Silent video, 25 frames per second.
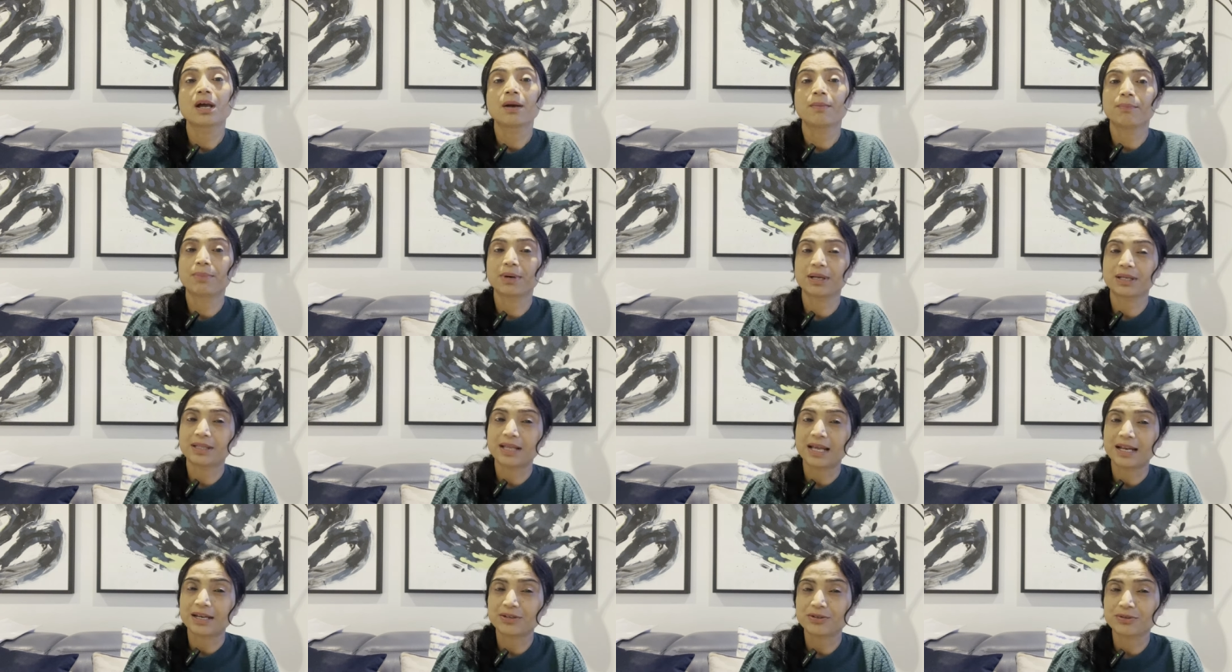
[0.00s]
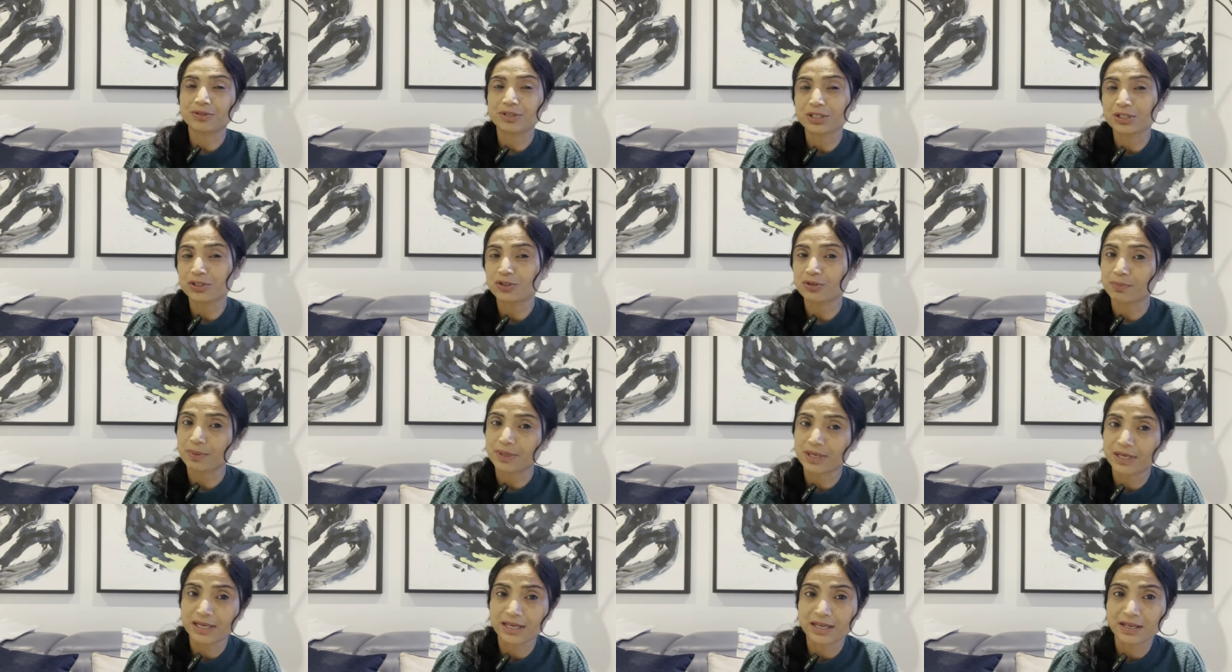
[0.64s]
but then you need to
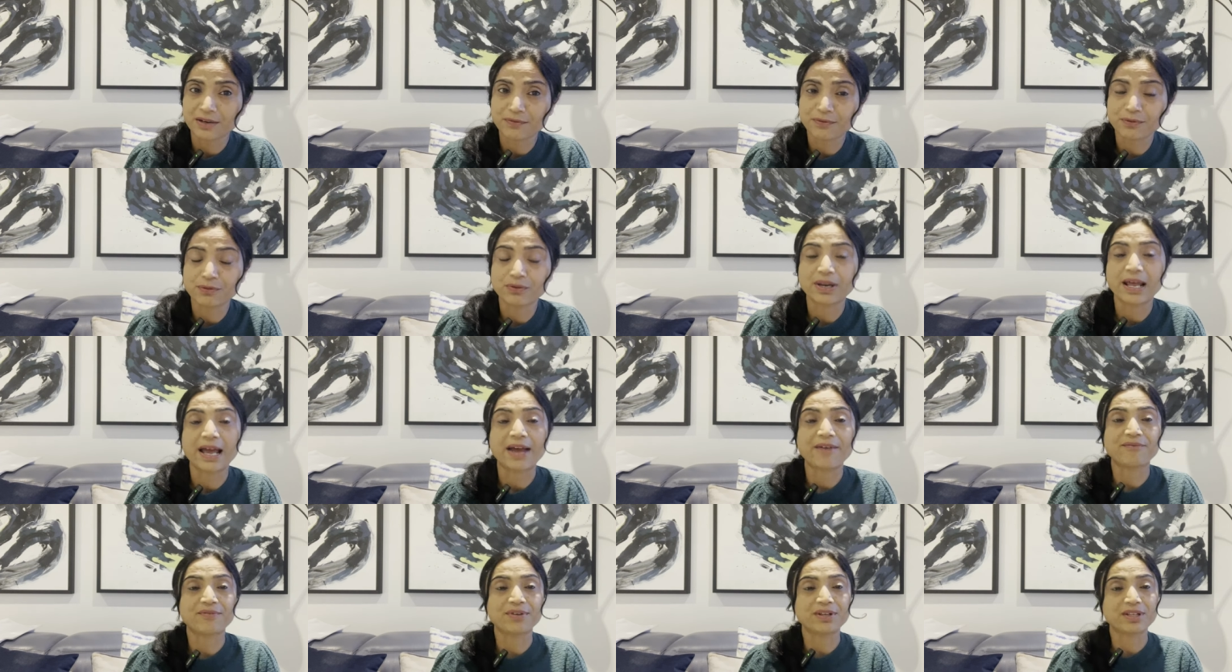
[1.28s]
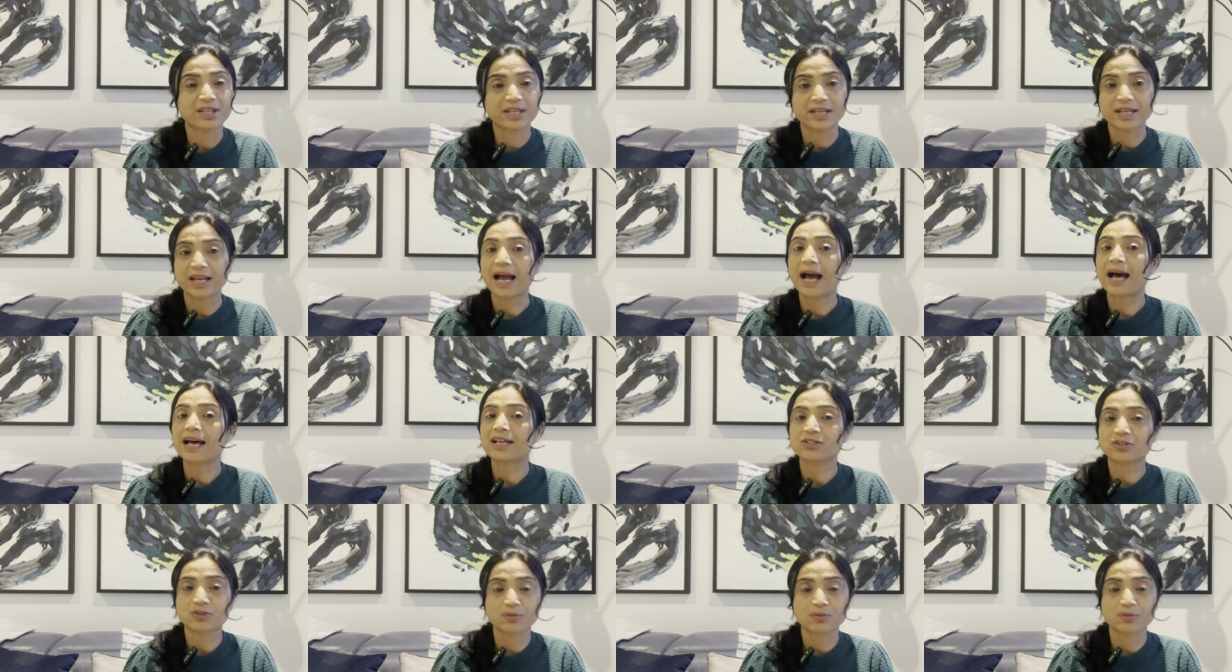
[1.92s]
be careful everything has